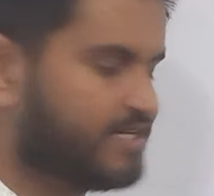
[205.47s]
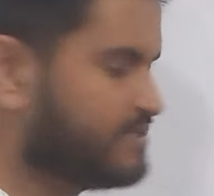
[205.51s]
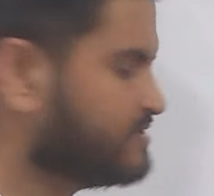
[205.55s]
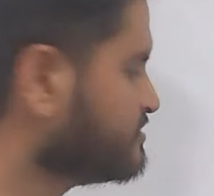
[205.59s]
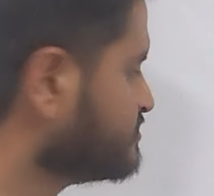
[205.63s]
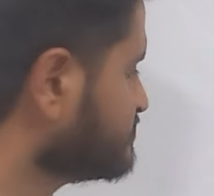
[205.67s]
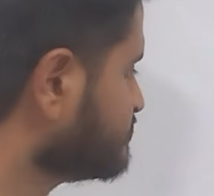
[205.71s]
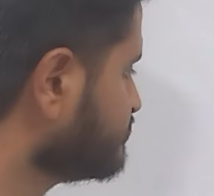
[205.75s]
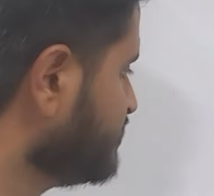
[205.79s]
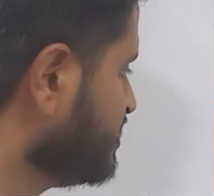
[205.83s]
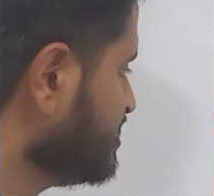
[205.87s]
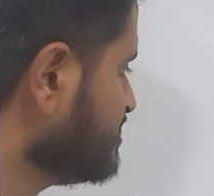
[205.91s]

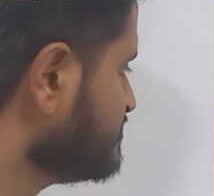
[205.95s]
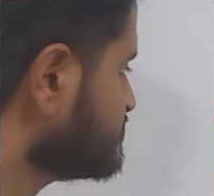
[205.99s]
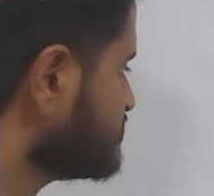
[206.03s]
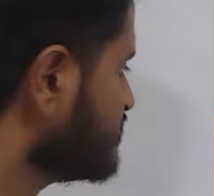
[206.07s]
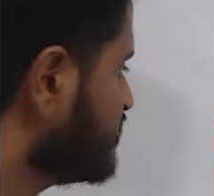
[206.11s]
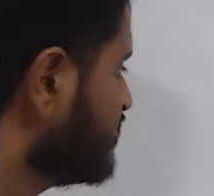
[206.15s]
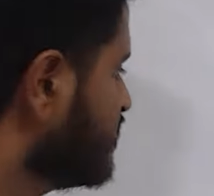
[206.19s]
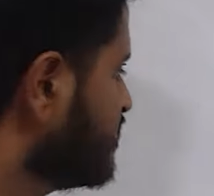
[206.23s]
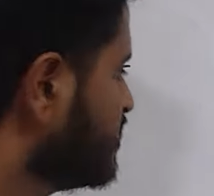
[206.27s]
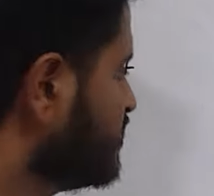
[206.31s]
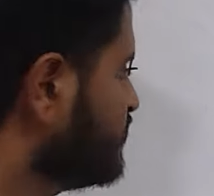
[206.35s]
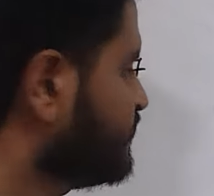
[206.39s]
tells
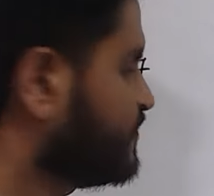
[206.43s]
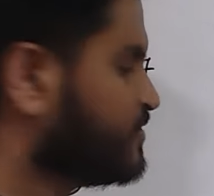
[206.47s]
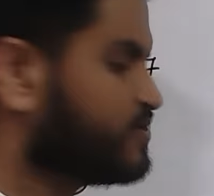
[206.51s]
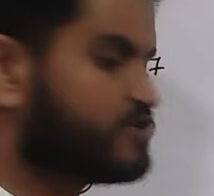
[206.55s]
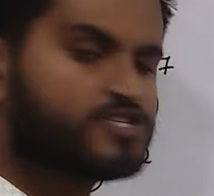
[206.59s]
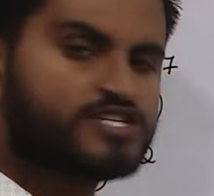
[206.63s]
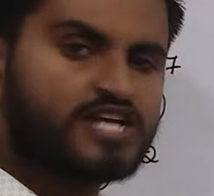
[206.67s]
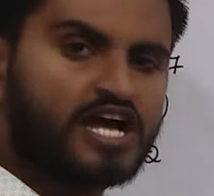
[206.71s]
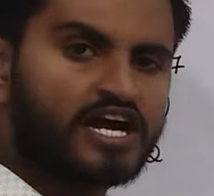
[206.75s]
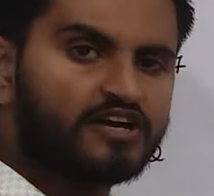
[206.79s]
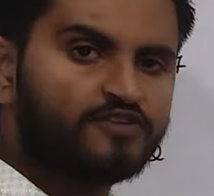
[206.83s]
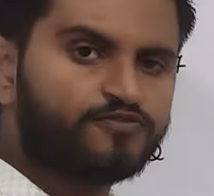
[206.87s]
means if you
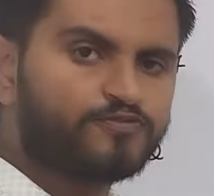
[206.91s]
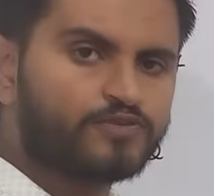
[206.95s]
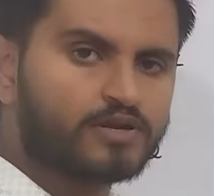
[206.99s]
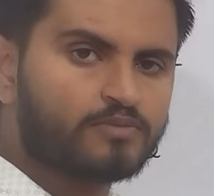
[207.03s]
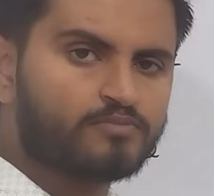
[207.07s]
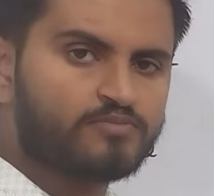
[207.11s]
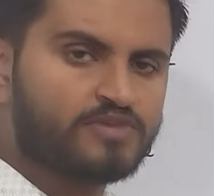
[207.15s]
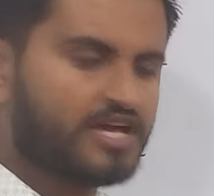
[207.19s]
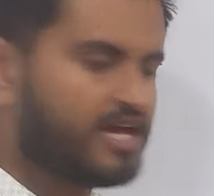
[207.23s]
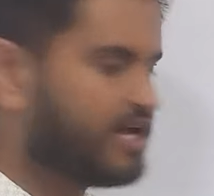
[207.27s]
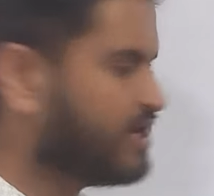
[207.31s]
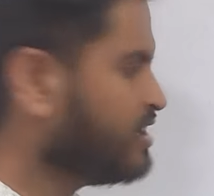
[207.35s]
start
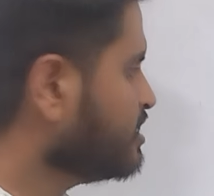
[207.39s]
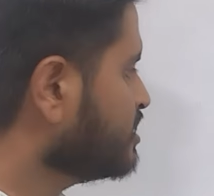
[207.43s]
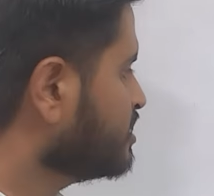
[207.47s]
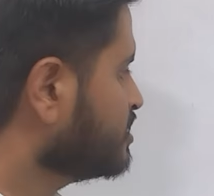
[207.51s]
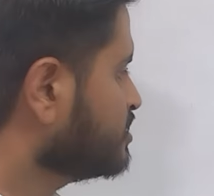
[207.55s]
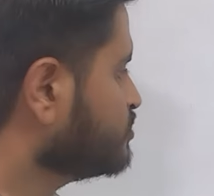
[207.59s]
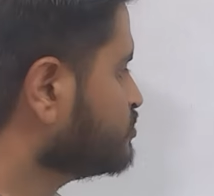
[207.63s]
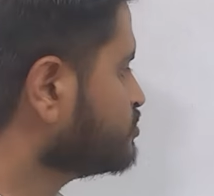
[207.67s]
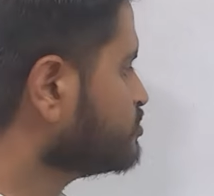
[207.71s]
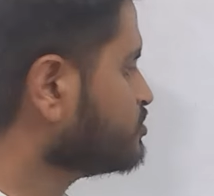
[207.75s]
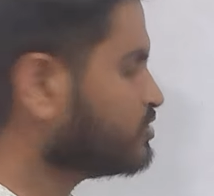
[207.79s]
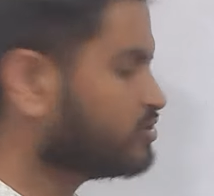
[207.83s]
from
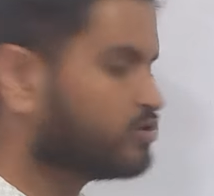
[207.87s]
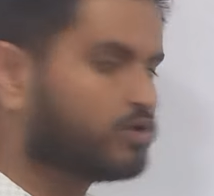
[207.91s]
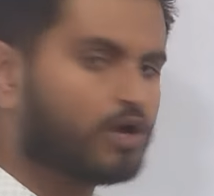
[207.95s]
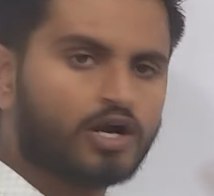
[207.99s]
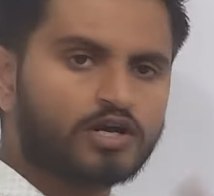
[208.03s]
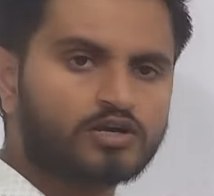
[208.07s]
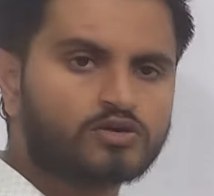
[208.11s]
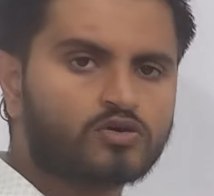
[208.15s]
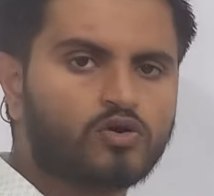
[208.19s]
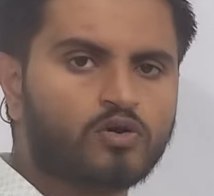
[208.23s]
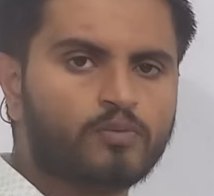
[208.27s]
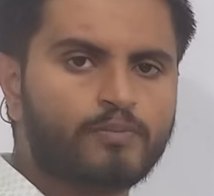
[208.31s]
A, you should
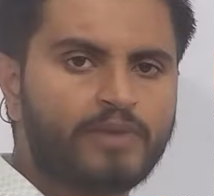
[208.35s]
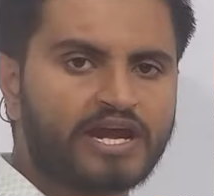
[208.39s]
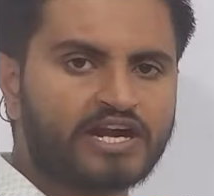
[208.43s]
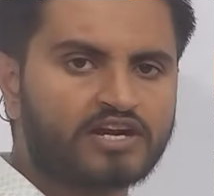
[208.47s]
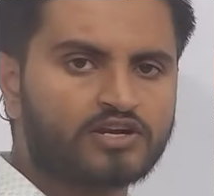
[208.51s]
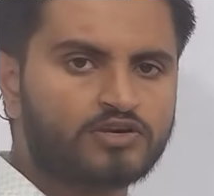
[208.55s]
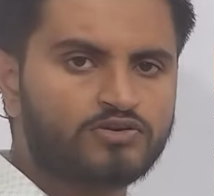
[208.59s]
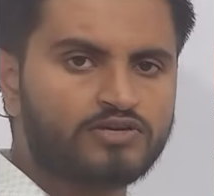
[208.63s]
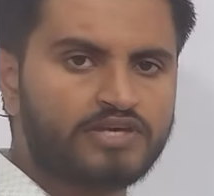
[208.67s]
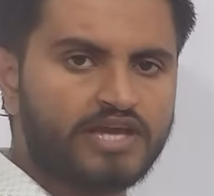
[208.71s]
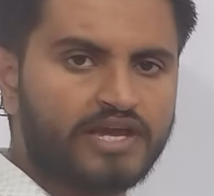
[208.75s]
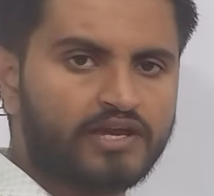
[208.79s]
not go
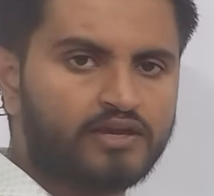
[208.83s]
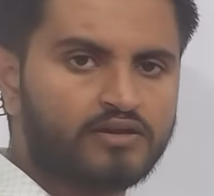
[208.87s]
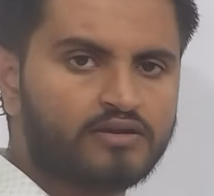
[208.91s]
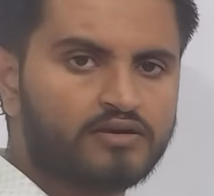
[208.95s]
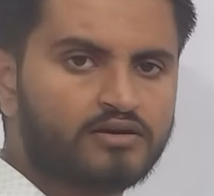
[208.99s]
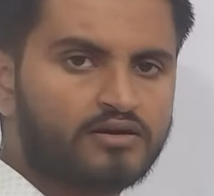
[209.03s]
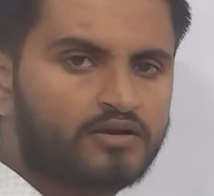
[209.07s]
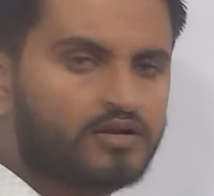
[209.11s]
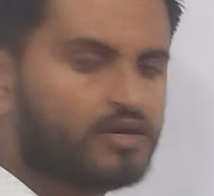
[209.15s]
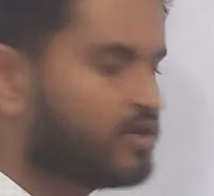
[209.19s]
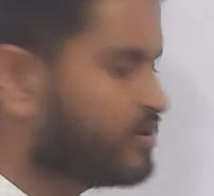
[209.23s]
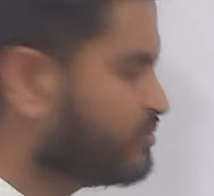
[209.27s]
back to A.
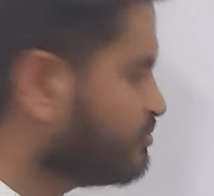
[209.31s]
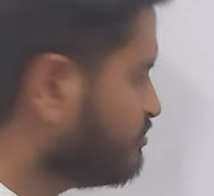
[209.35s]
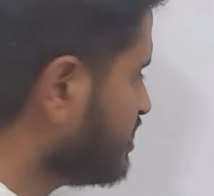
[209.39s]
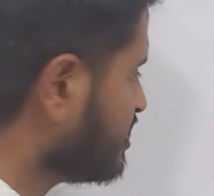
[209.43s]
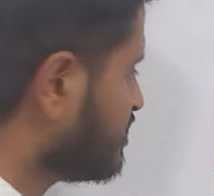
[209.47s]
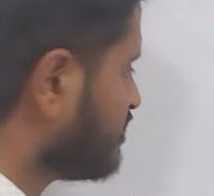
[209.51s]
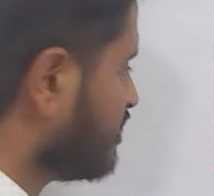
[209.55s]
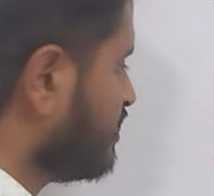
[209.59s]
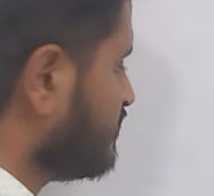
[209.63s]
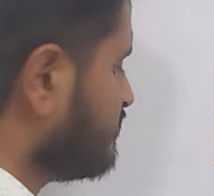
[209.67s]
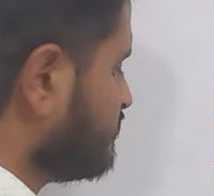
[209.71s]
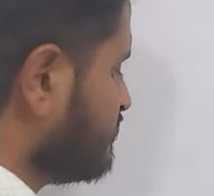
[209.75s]

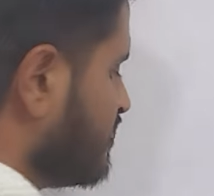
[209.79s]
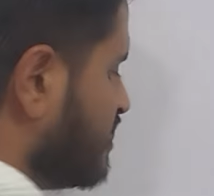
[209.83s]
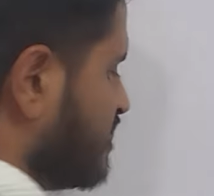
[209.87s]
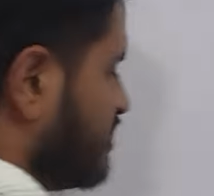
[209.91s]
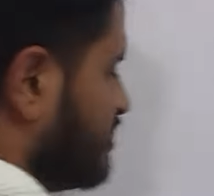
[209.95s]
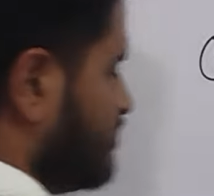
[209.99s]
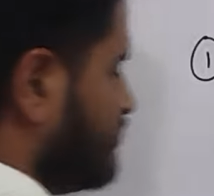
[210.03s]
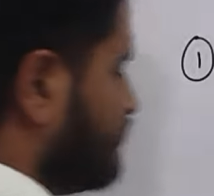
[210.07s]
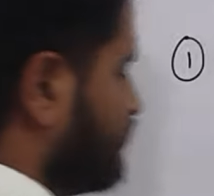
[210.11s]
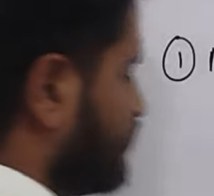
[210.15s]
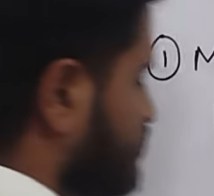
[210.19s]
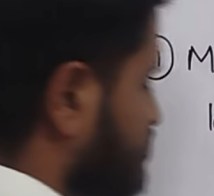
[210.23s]
Because
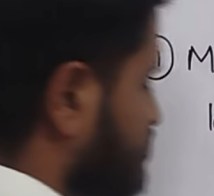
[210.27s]
if